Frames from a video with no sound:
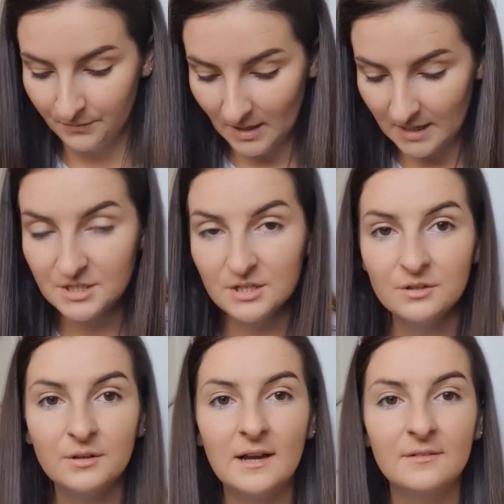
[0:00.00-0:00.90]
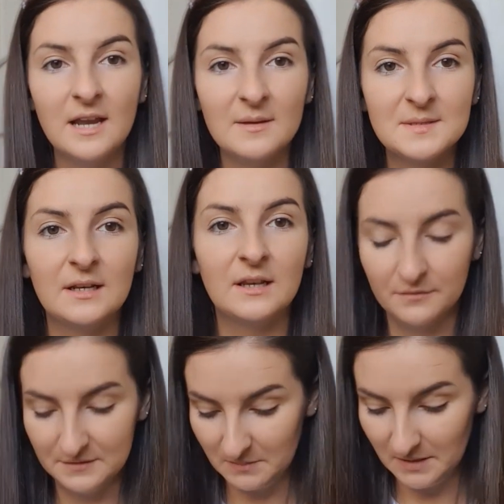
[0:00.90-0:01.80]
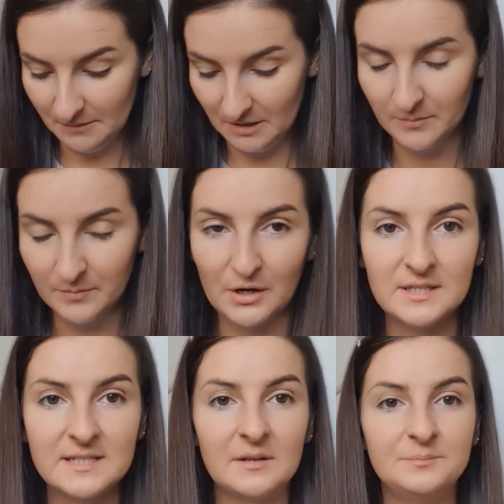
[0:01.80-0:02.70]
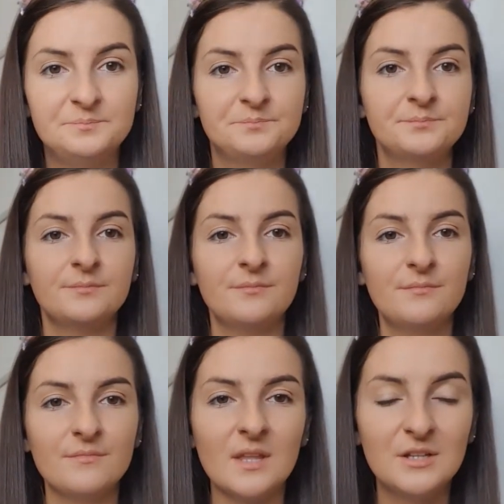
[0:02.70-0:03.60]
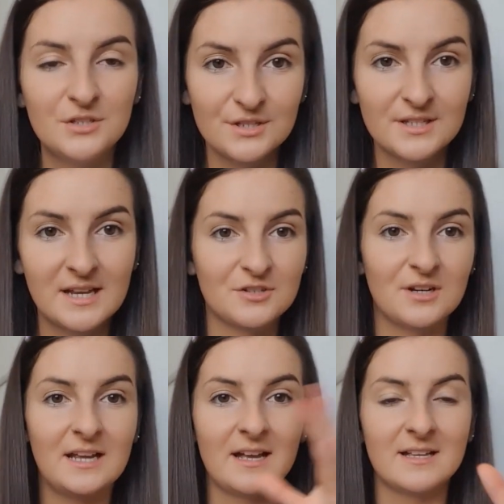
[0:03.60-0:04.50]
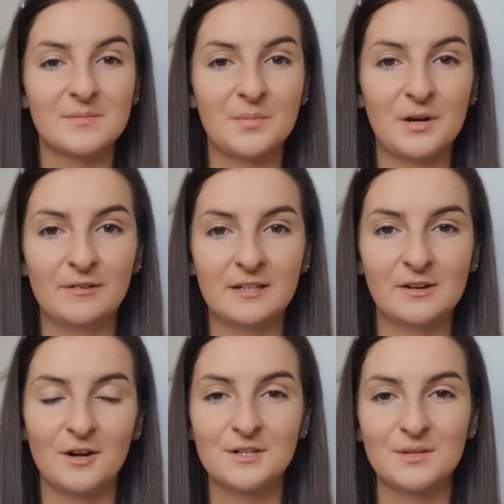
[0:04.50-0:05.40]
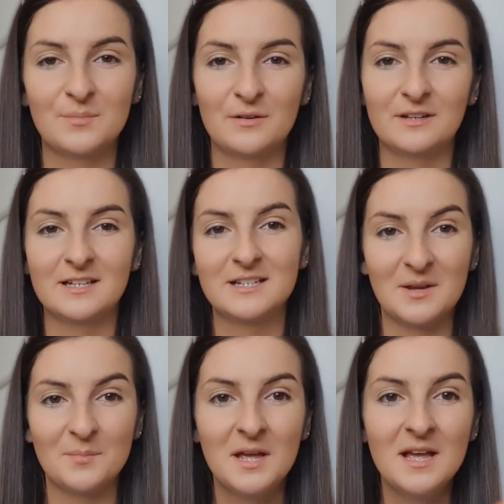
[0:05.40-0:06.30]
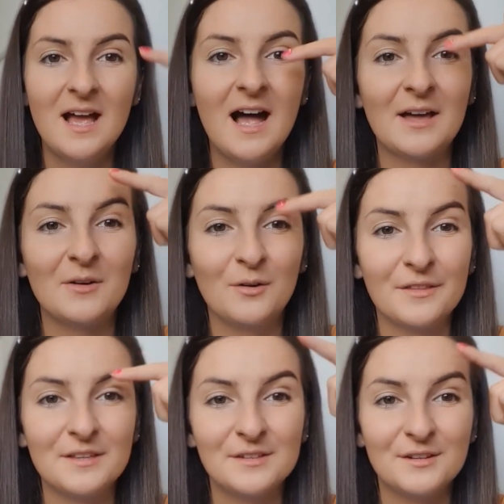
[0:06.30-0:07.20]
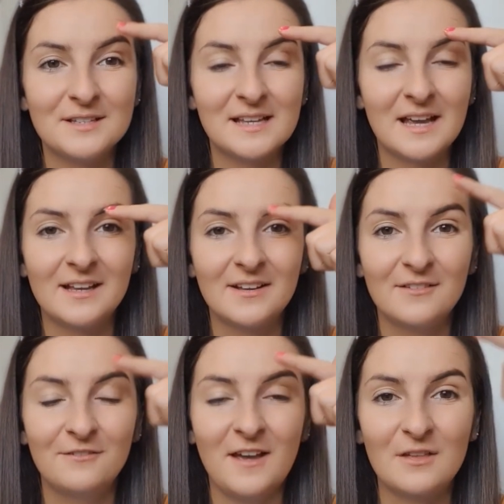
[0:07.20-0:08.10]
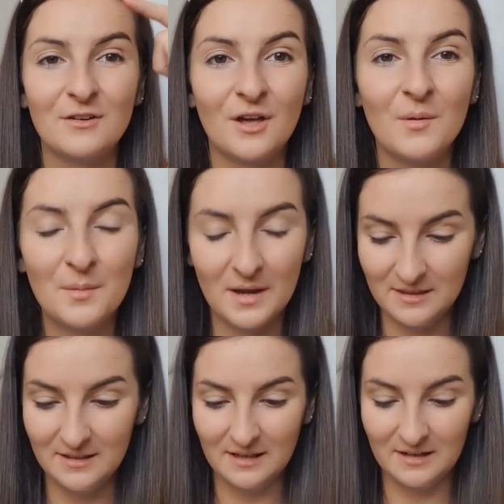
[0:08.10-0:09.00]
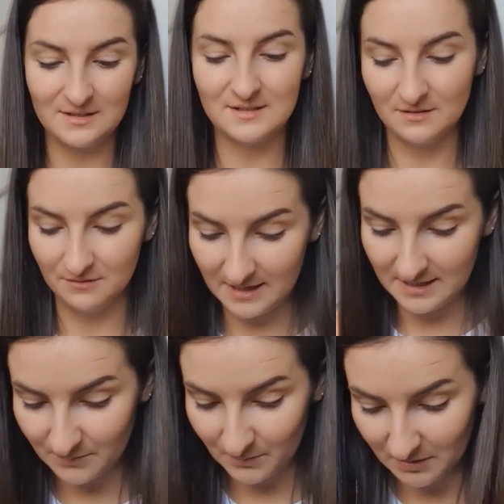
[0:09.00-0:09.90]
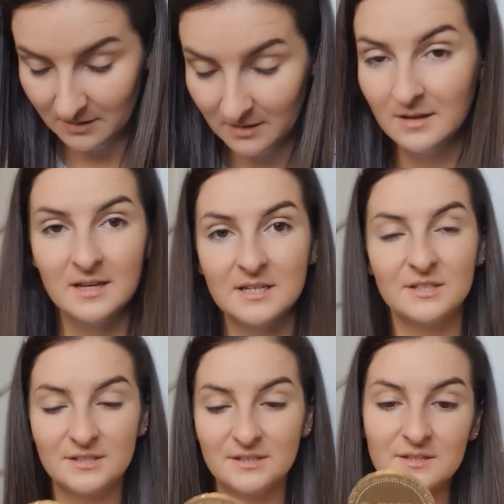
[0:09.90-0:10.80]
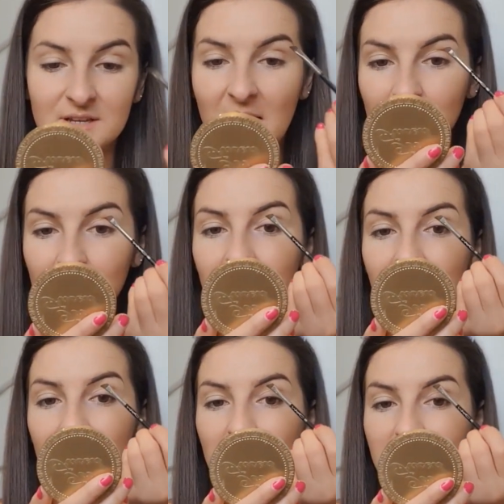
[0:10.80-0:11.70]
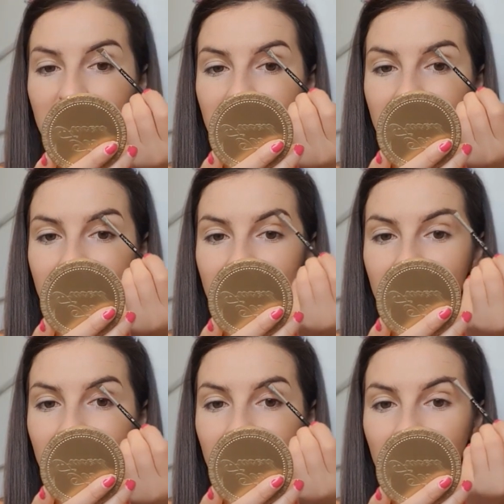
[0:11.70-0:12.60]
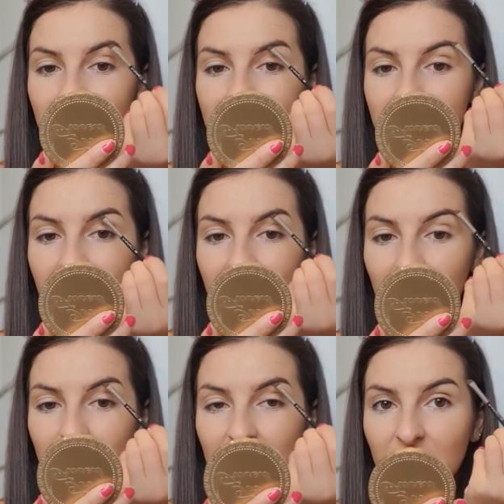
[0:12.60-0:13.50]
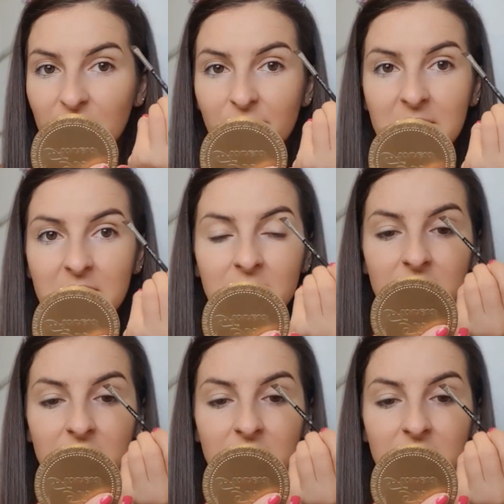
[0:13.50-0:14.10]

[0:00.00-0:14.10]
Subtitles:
And you know, I would absolutely love to be one of them girls that just naturally has the perfect arch, the perfect shape, and all they do is like feather it up. I think that looks so nice, but it just doesn't happen with my eyebrows. It's never going to be a look for me.